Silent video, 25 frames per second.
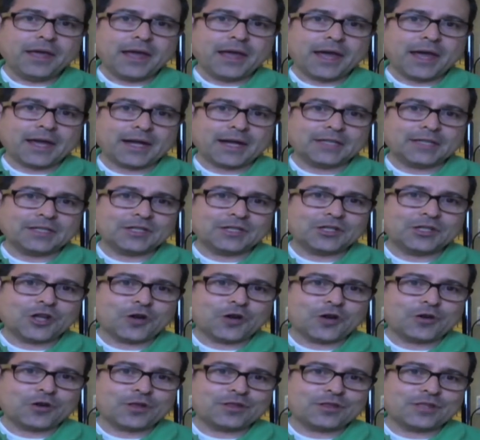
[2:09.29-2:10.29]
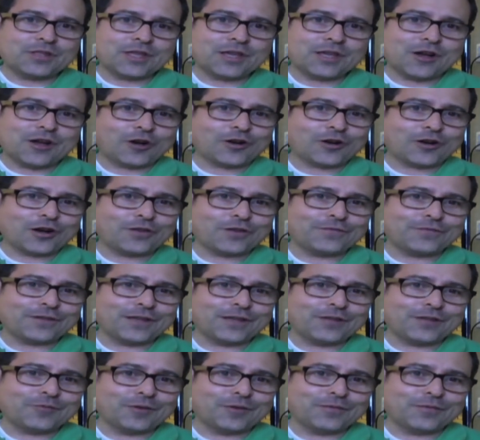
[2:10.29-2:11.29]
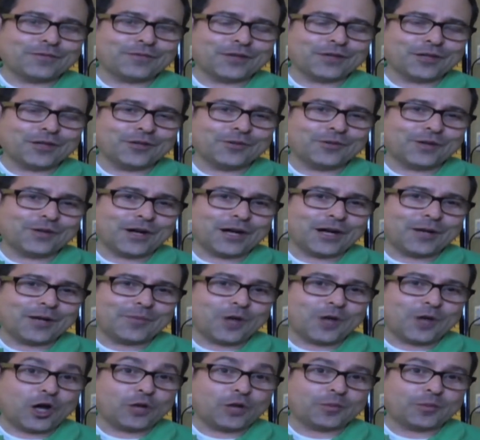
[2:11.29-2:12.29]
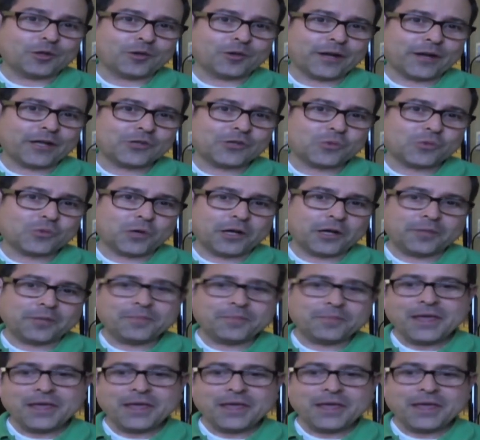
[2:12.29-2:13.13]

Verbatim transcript: And I did note in the RRV review, uh, um, the Hallberg Ranch wine,